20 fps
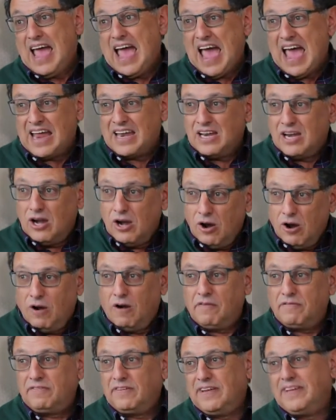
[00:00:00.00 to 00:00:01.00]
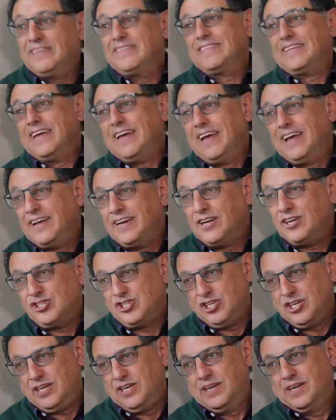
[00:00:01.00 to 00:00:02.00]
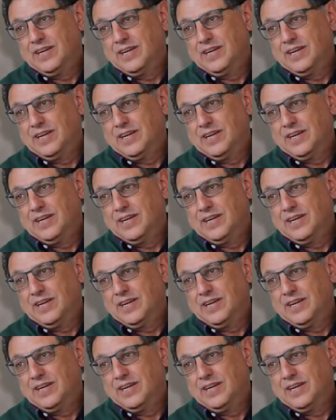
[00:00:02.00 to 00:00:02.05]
And love is energy.